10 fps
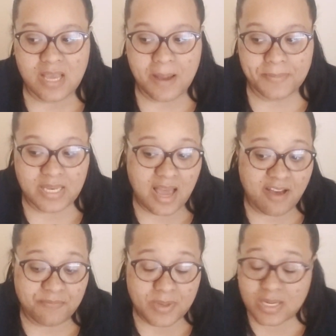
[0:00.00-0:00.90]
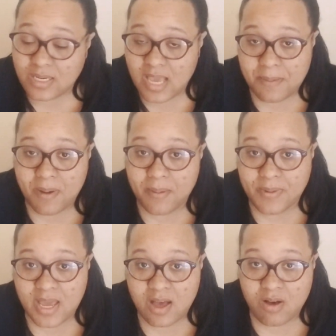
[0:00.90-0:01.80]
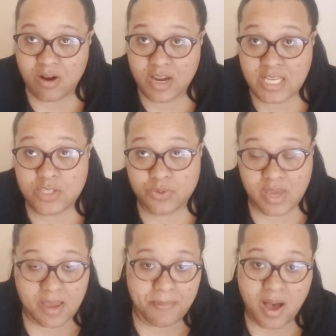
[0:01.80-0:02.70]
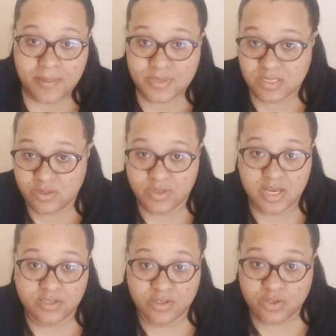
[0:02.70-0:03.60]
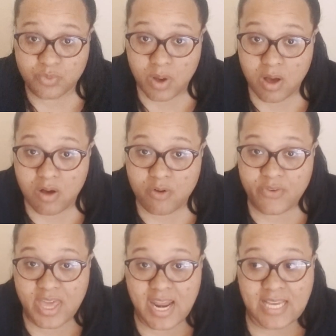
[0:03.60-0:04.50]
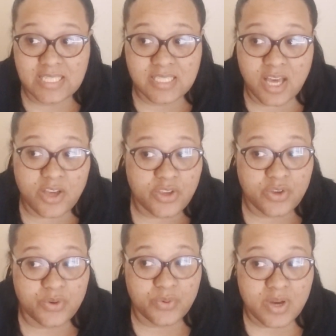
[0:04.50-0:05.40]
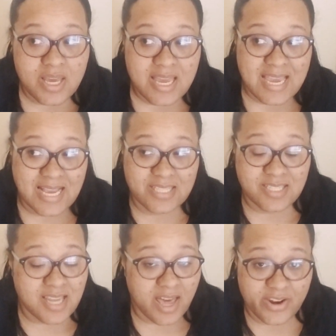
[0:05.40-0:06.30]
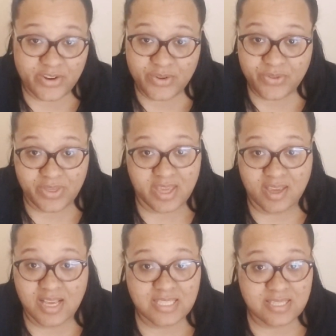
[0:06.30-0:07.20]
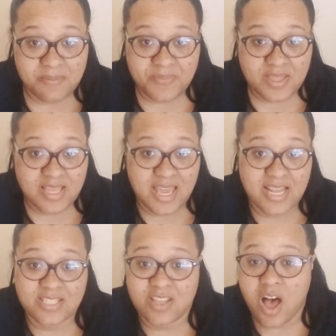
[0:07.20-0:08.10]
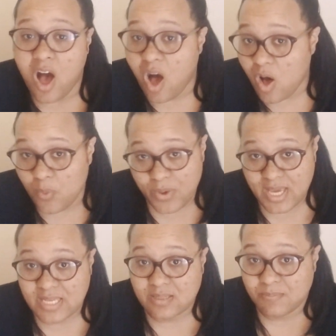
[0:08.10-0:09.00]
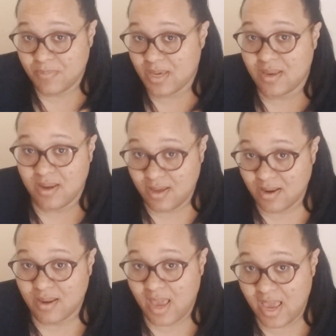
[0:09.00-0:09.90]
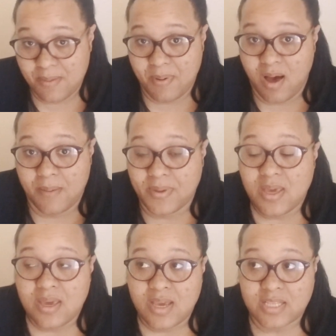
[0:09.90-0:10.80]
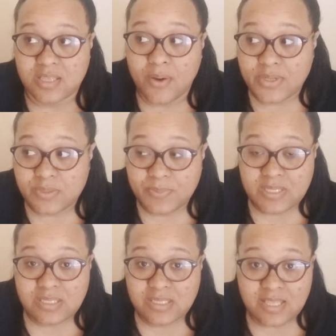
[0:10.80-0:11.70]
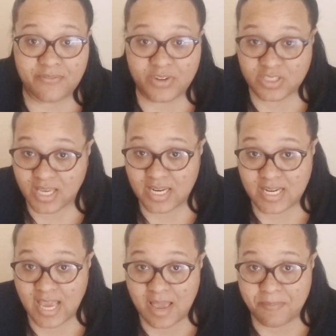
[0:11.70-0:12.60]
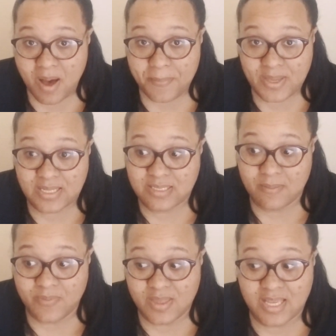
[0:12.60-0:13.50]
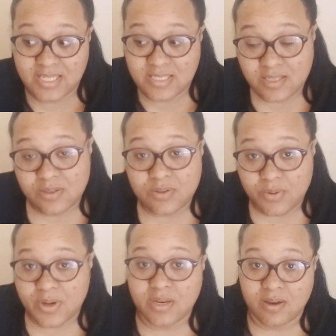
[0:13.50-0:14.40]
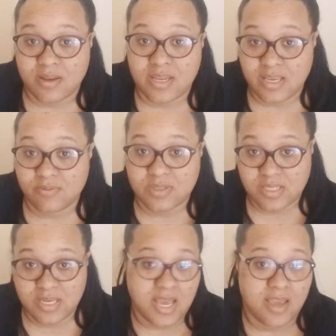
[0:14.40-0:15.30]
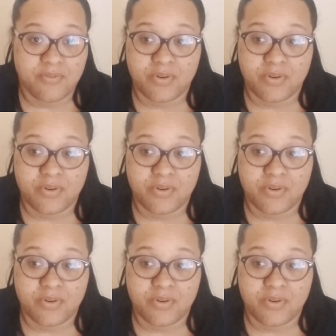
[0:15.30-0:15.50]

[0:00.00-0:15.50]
I mean, I've been in K-pop now, or into K-pop since 2012, and I can tell you it's not a new thing. It's something that has always been in K-pop. It's always been since I first got into K-pop, and it's something that is still going on even today.